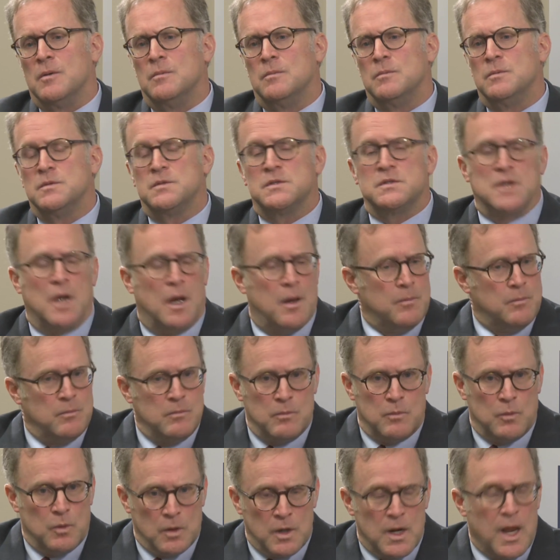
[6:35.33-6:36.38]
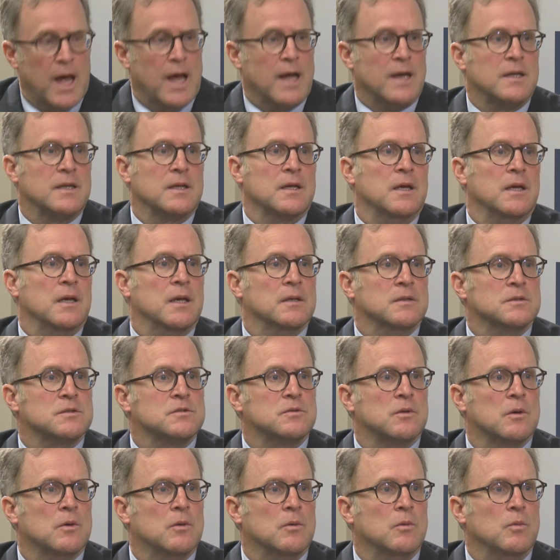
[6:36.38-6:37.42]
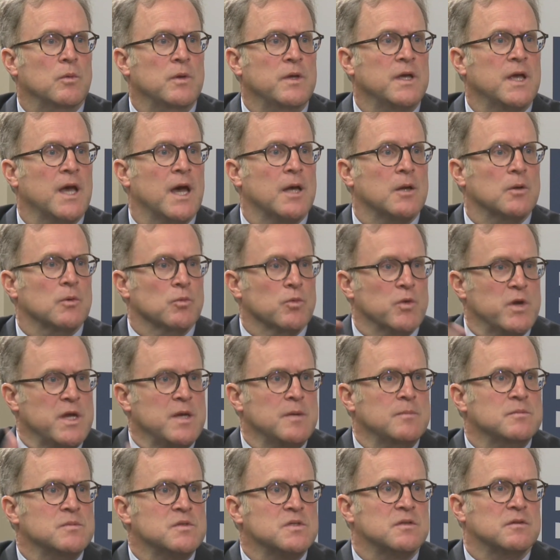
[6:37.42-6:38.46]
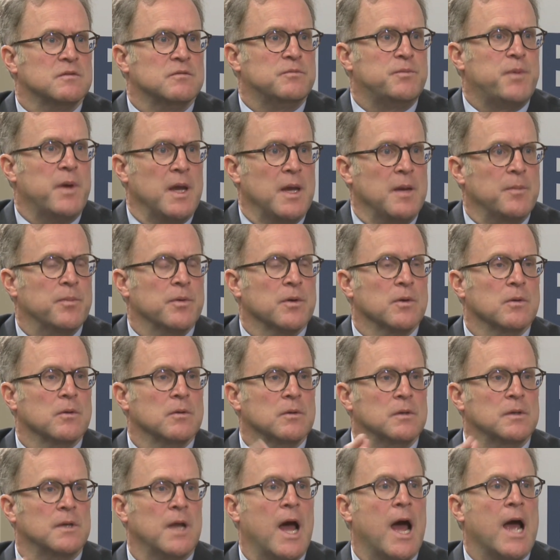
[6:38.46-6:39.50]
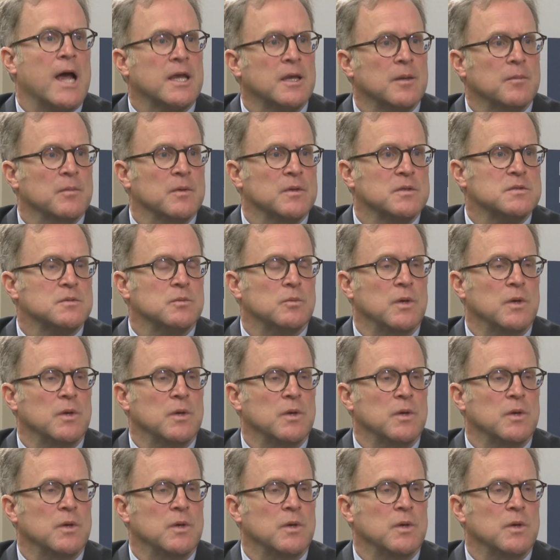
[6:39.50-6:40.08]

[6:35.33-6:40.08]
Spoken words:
Some were not, and so we got reams of paper and documents.